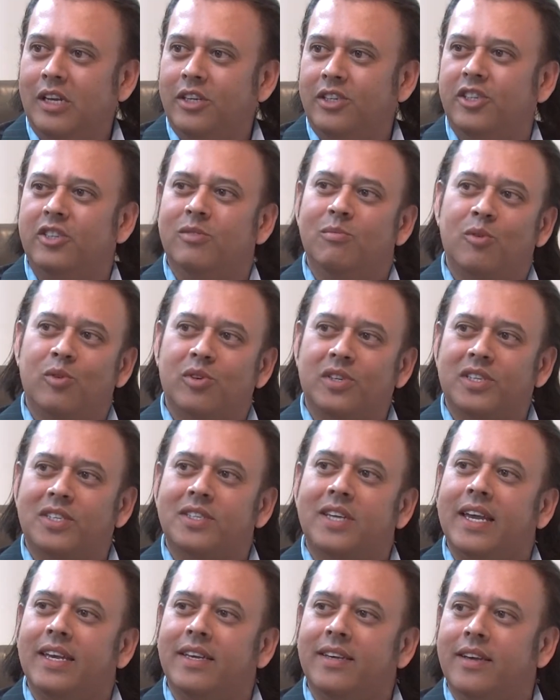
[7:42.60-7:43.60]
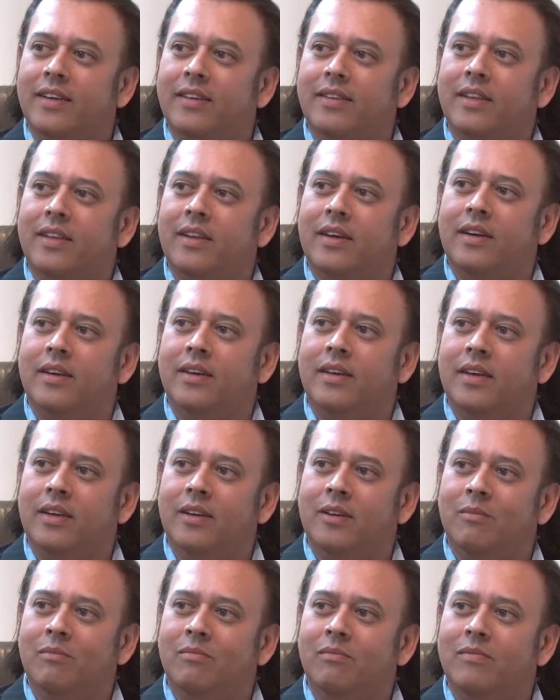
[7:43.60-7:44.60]
She's more psychic than I
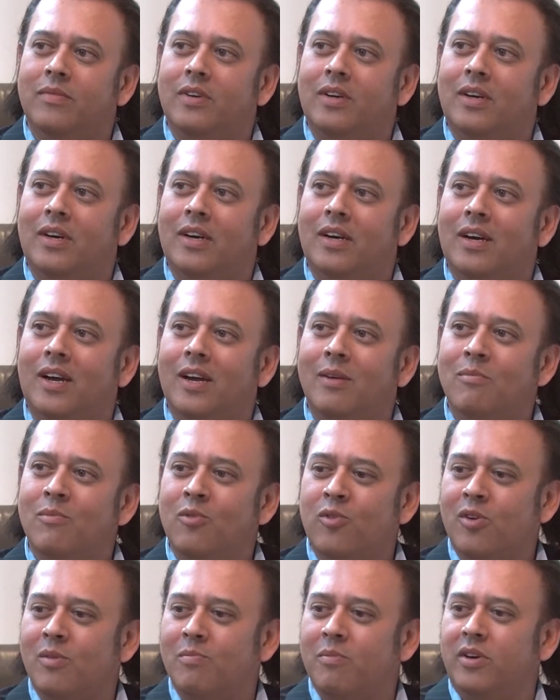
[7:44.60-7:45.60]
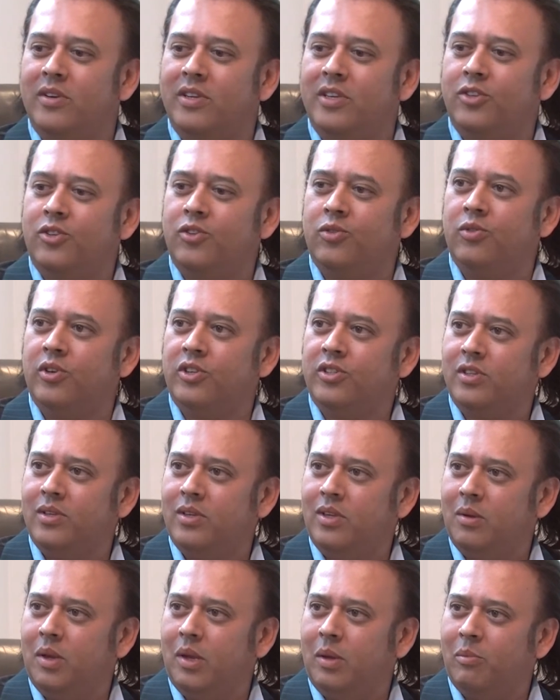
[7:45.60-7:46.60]
am. Uh, I'm more about
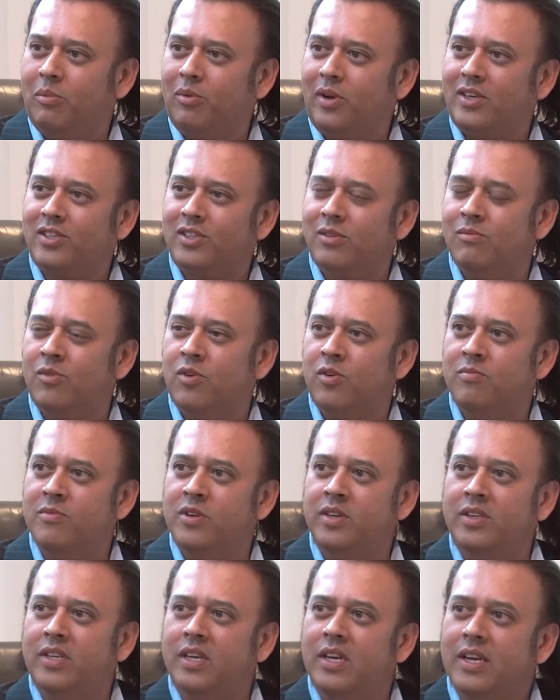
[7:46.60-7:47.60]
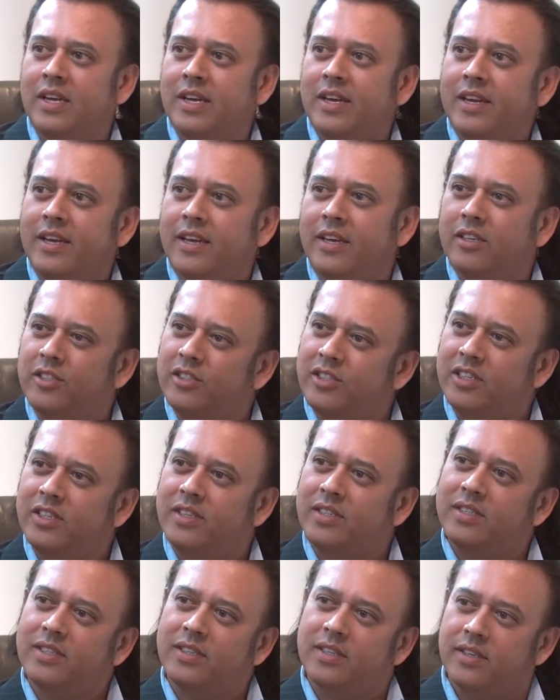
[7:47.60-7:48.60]
intuition and present moment, and she
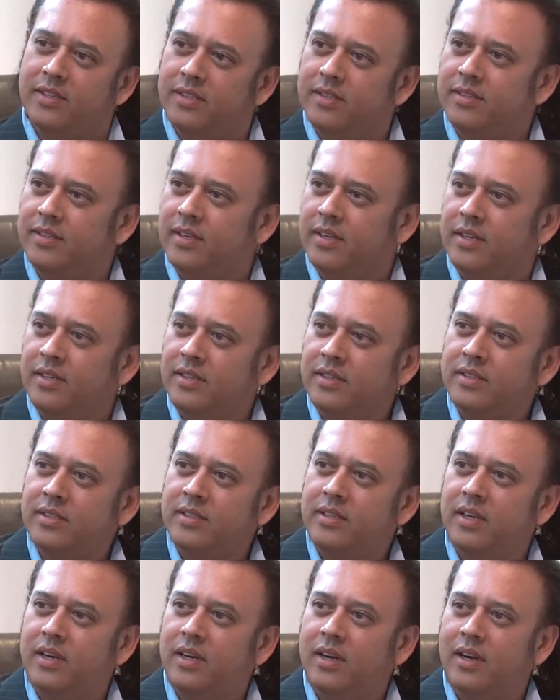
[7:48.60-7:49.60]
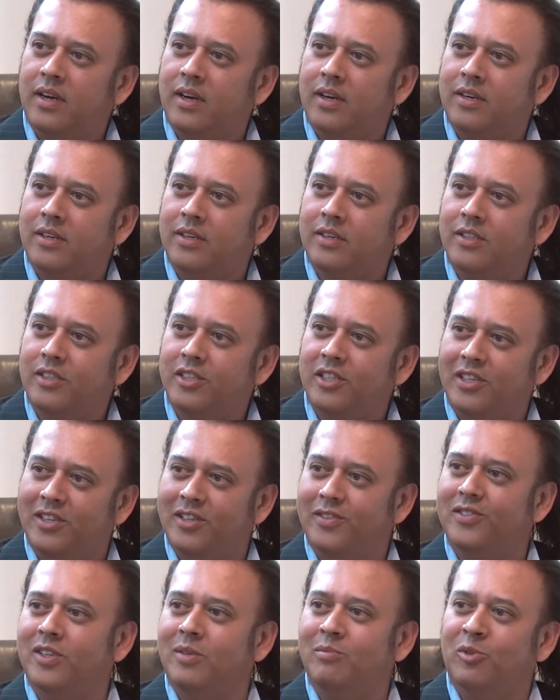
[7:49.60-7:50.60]
sees things. Uh, she
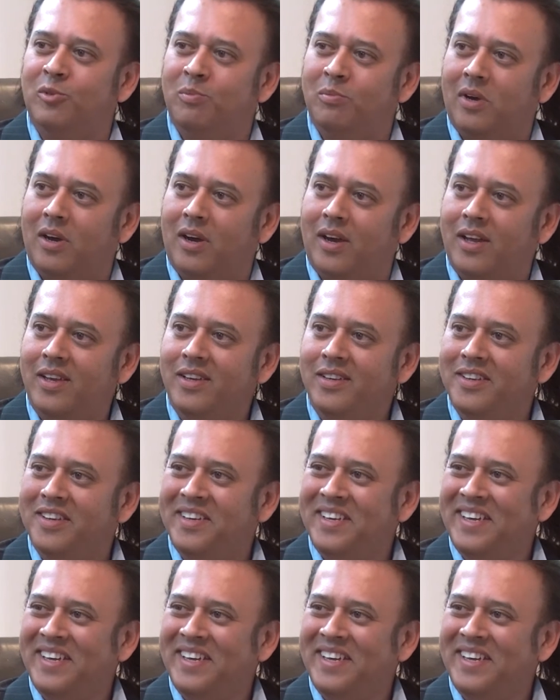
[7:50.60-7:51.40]
lives in Mumbai.